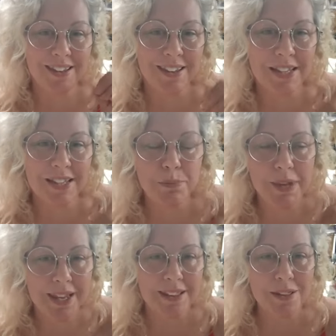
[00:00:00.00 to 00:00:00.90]
It's
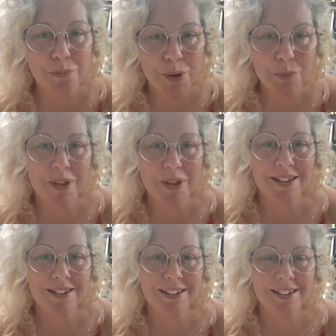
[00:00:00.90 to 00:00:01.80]
being in the
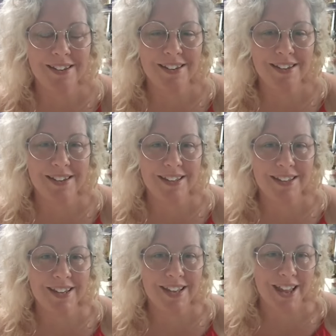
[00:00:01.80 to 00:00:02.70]
moment
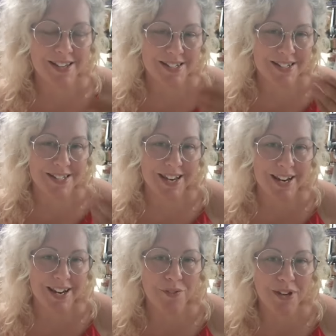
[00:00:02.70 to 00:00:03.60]
and just
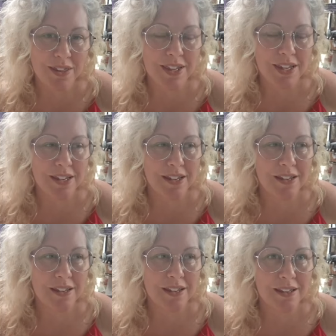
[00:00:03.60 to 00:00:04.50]
letting everything
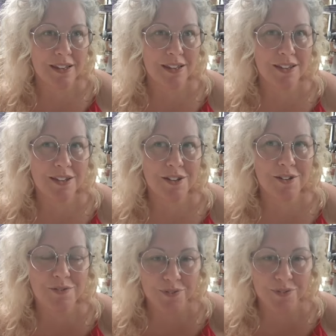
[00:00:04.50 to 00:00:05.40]

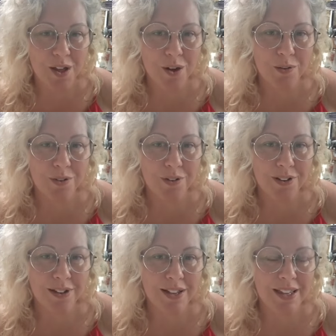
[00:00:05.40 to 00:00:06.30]
flow
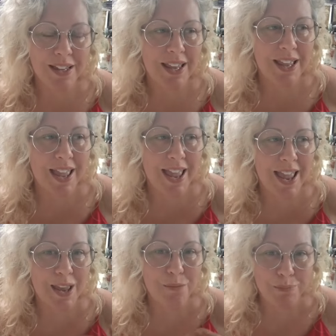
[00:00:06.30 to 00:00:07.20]

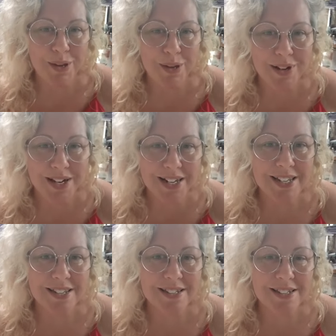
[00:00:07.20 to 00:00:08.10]
and be what it
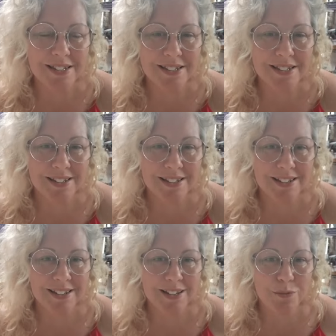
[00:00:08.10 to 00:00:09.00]
is.
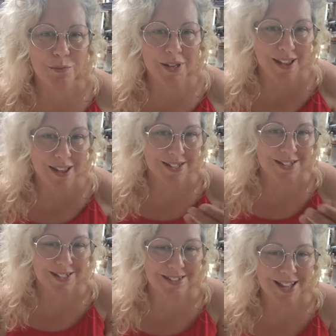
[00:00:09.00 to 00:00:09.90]

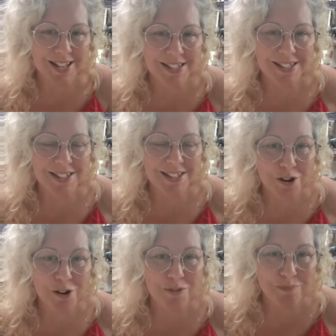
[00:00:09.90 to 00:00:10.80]
Because that's the
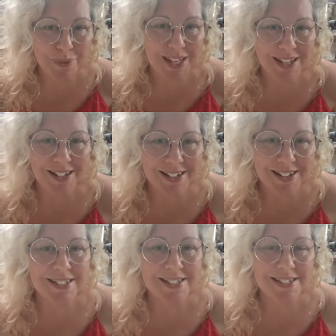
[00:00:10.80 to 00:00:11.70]
art of
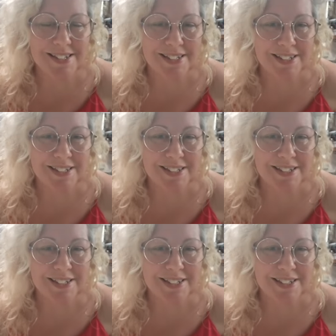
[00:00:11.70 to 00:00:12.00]
beingness.